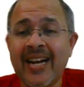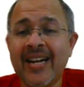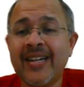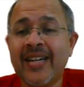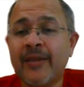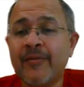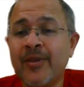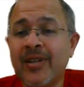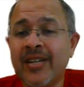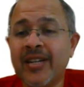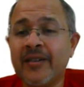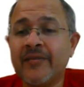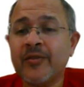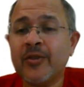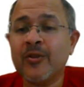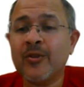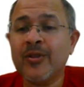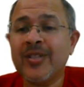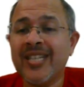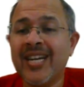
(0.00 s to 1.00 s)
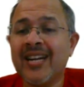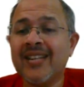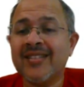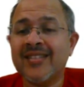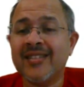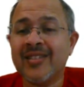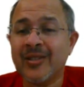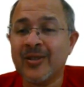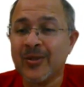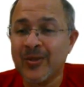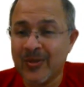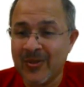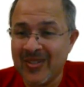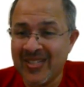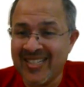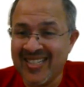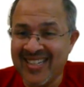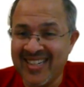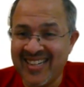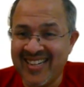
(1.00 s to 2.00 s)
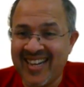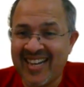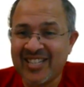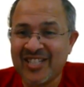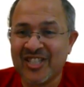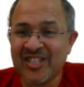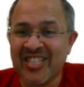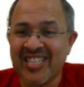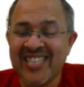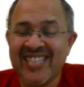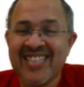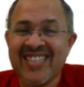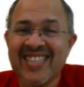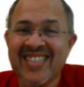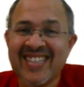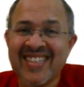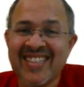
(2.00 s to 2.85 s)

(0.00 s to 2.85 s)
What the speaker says: And I would love to know the answer too, actually.